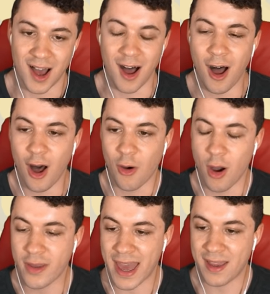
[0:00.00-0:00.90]

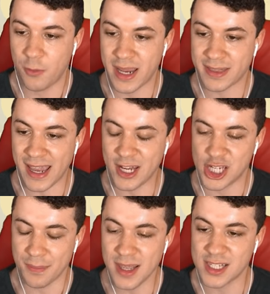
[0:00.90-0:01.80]
Oh, okay, we get the
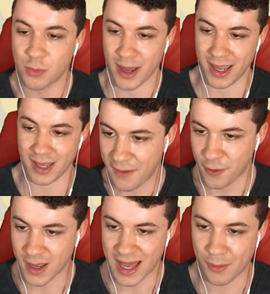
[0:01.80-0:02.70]
HM this way. I
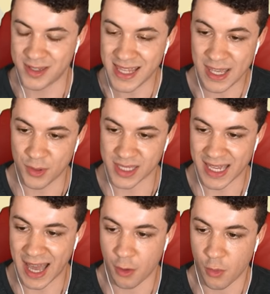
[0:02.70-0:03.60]
forgot, I was thinking it was
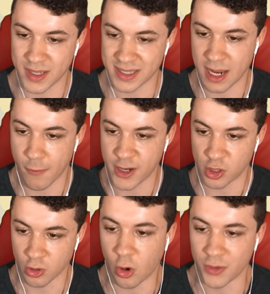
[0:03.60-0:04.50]
like how it was in the
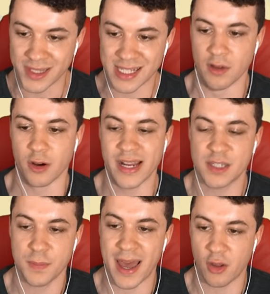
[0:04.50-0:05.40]
original Gold and Silver. I
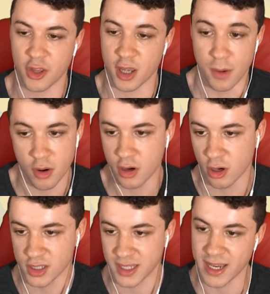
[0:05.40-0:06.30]
guess we battle the Kimono
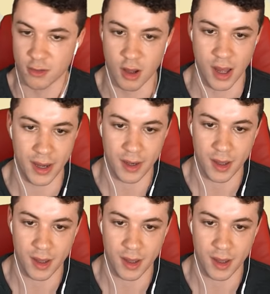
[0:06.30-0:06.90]
Girls later on.